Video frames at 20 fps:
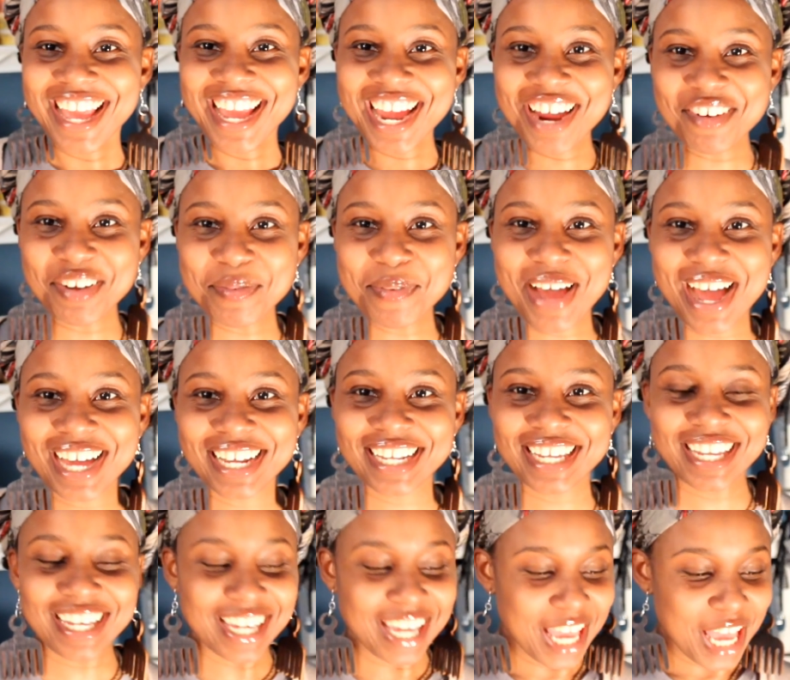Hey
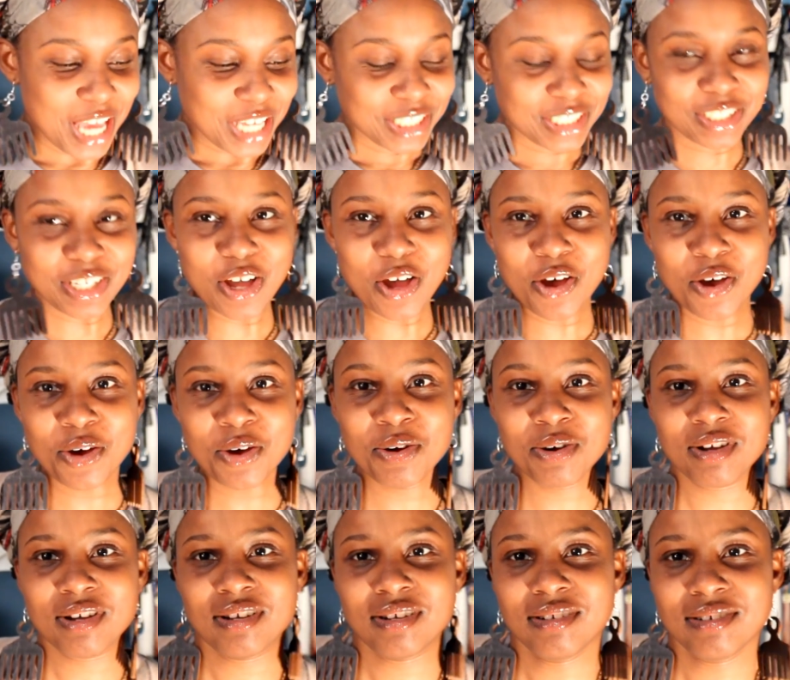everybody!
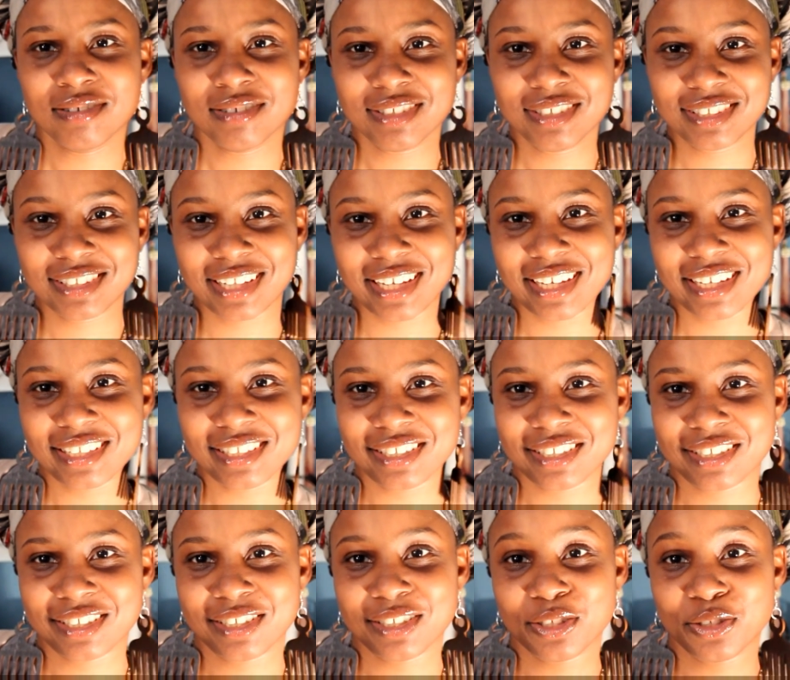So, oh, this light
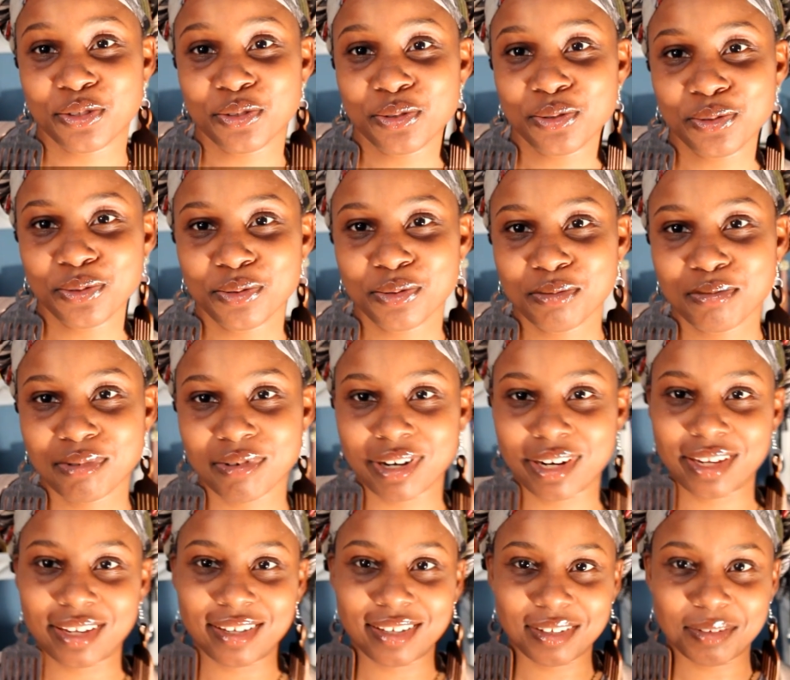is too
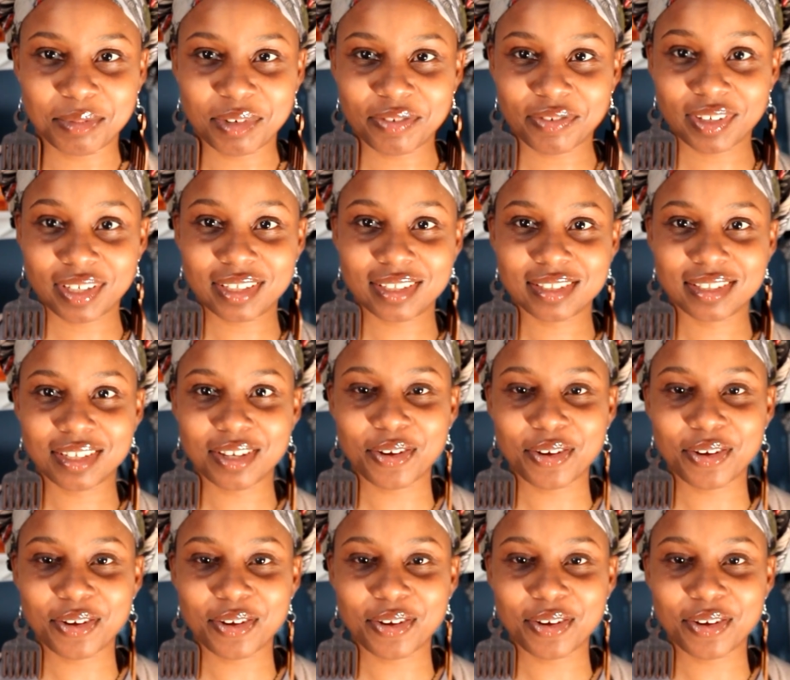bright on my face.